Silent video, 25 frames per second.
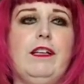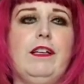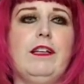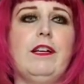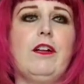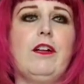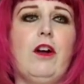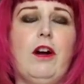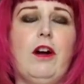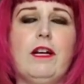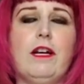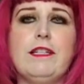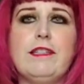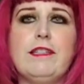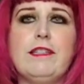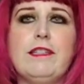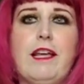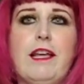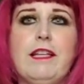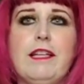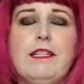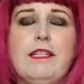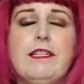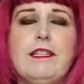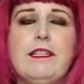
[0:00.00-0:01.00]

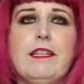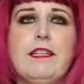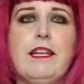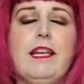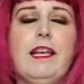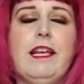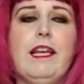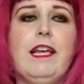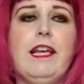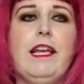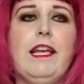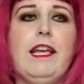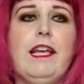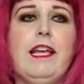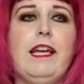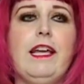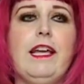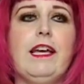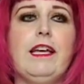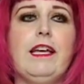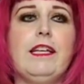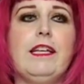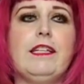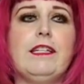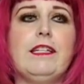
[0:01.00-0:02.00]
content,
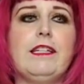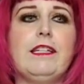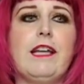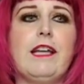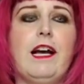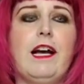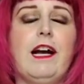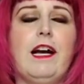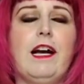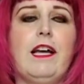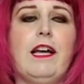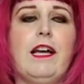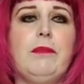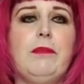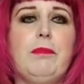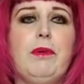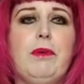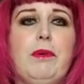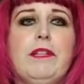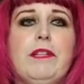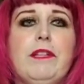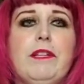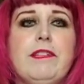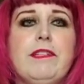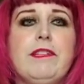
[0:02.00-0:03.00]
and I
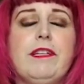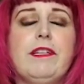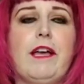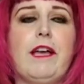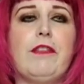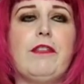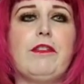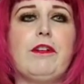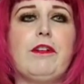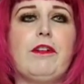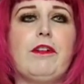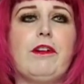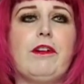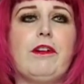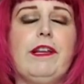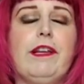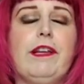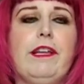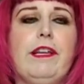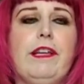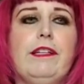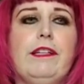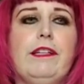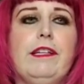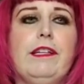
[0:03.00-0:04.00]
put it together
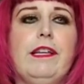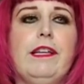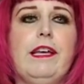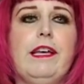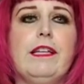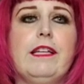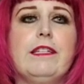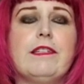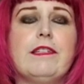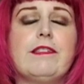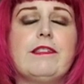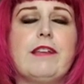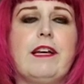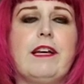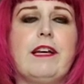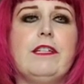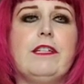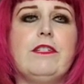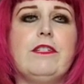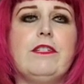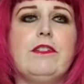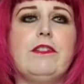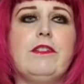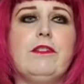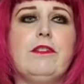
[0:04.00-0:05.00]
and decided
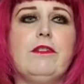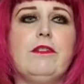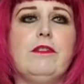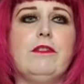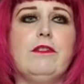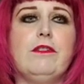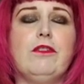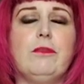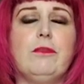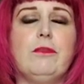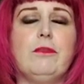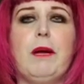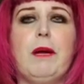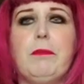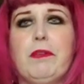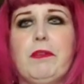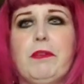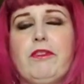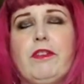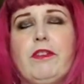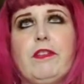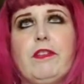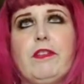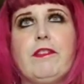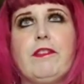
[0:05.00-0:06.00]
to
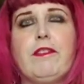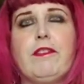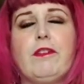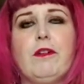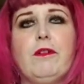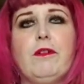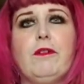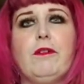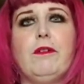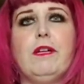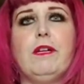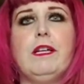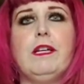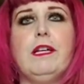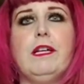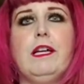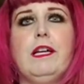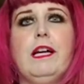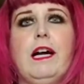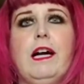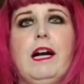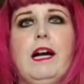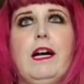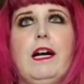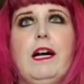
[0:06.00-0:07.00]
publish it. So
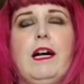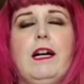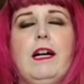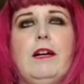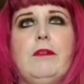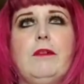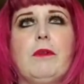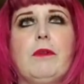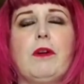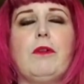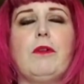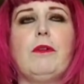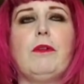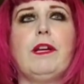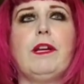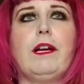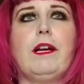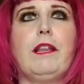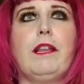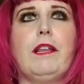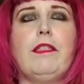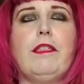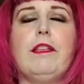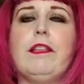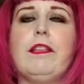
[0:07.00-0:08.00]
we're going
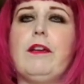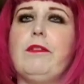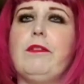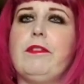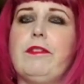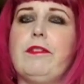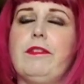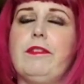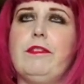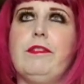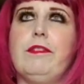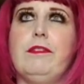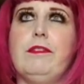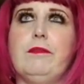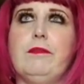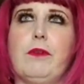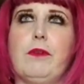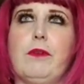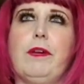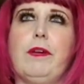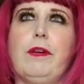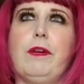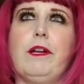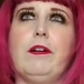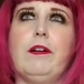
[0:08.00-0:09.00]

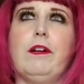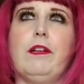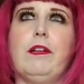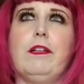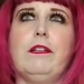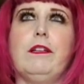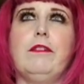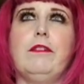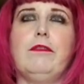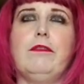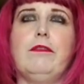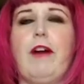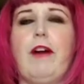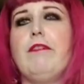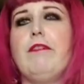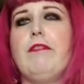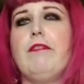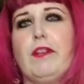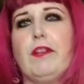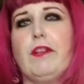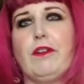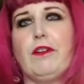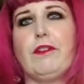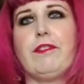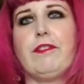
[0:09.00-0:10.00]
on 5
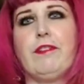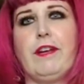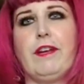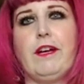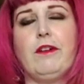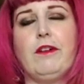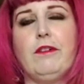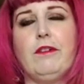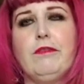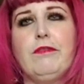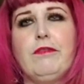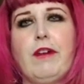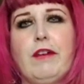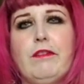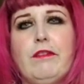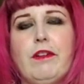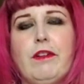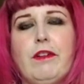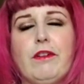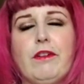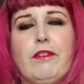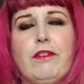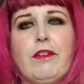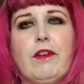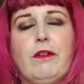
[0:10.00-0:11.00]
years now. 5
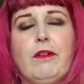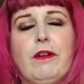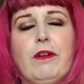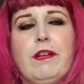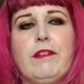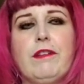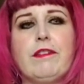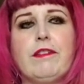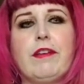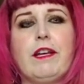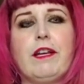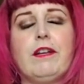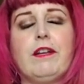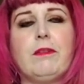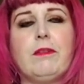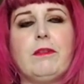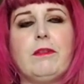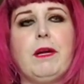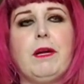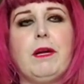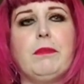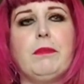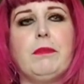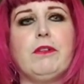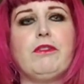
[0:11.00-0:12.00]
years ago, I decided to
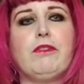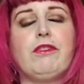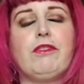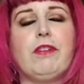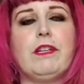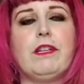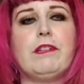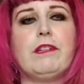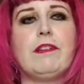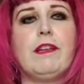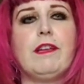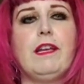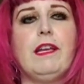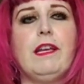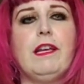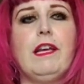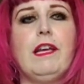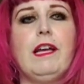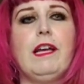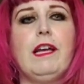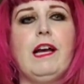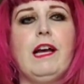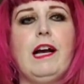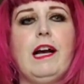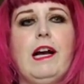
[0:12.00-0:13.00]
publish it,
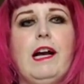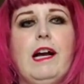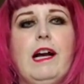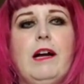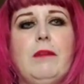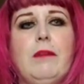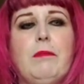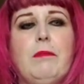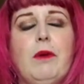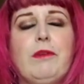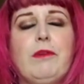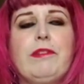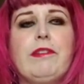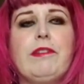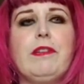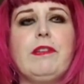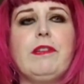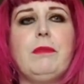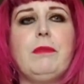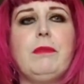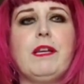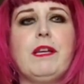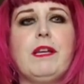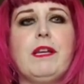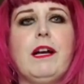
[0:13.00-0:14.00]
mostly
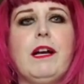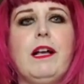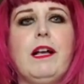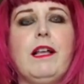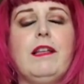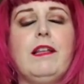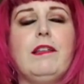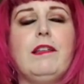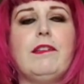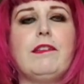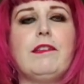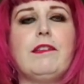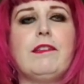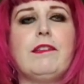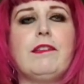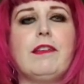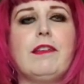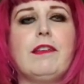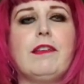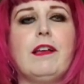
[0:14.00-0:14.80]
because